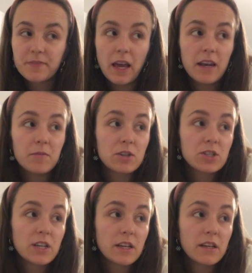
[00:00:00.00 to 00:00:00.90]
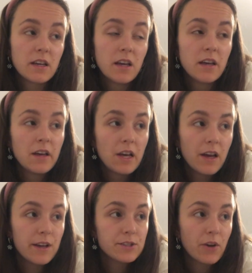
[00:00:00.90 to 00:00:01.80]
and I'm watching
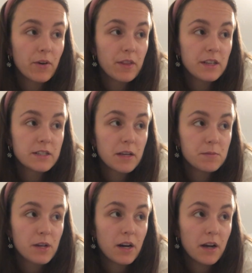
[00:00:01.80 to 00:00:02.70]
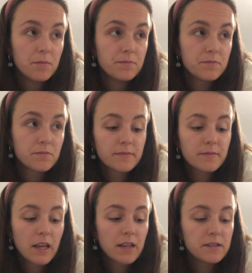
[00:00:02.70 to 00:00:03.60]
a show at the same time.
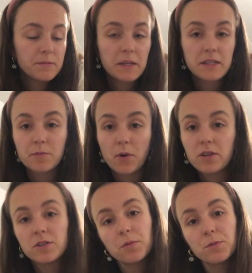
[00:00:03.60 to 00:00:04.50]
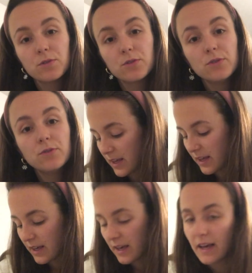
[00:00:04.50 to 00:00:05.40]
It makes it more enjoyable too,
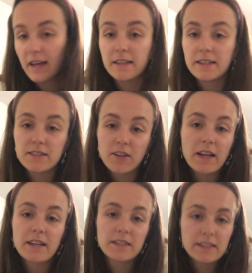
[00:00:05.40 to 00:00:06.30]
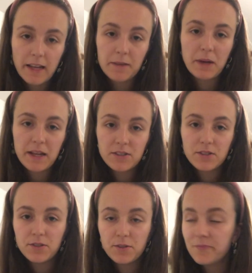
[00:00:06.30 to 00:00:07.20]
and it's not actually that bad
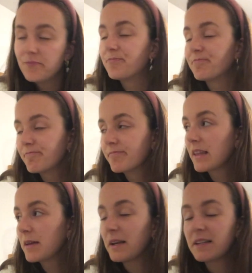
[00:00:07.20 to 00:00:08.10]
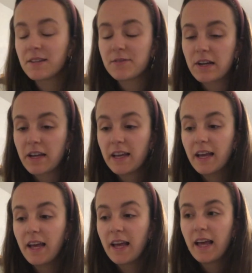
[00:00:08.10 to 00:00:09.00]
today, but it's a very
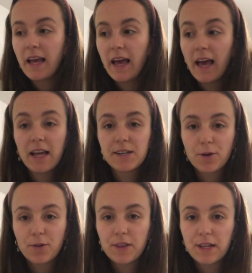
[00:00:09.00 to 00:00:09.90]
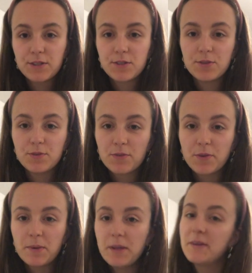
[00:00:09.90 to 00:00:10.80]
adult thing to do for
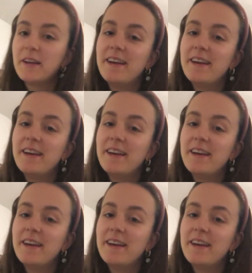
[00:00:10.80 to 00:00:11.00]
me.